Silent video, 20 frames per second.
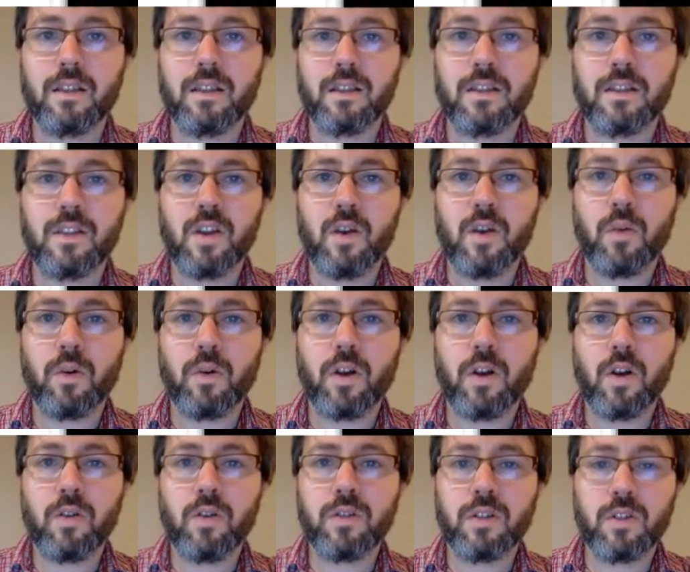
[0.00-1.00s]
So we'll
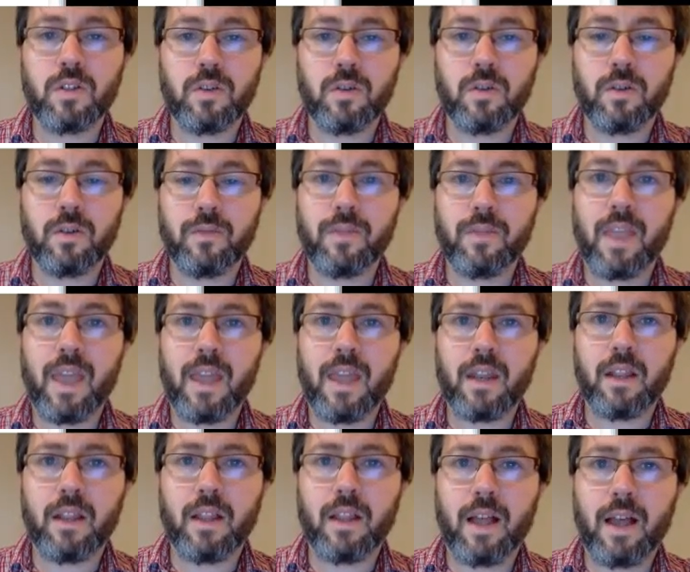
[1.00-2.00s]
go to
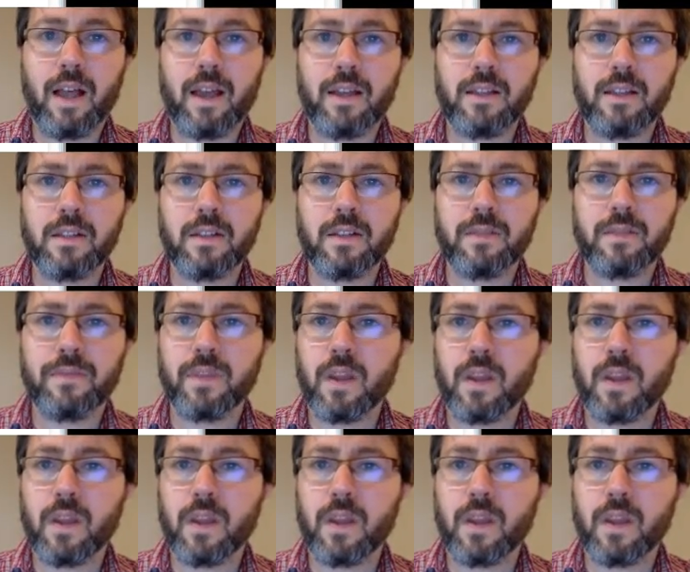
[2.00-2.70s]
Analyze,